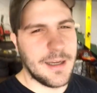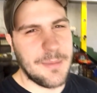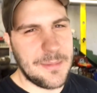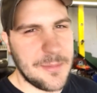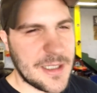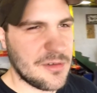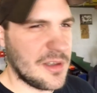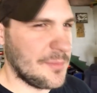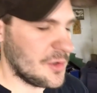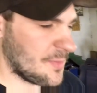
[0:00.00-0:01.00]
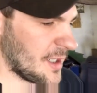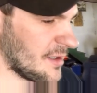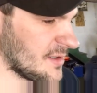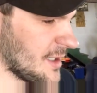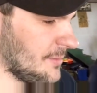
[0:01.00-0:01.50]
maybe mess with the boost by
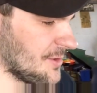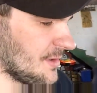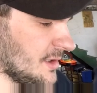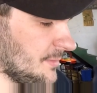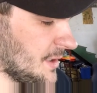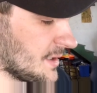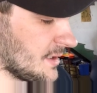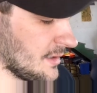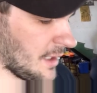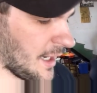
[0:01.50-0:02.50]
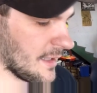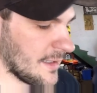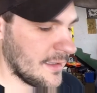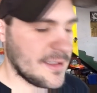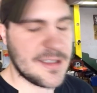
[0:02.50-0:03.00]
gear tables a little bit, and
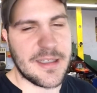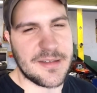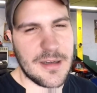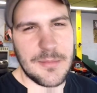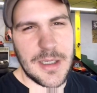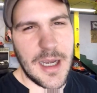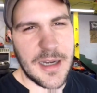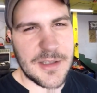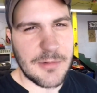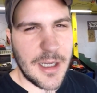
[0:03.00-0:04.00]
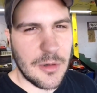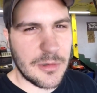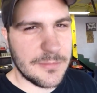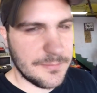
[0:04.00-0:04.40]
then this thing is going to be on its way out.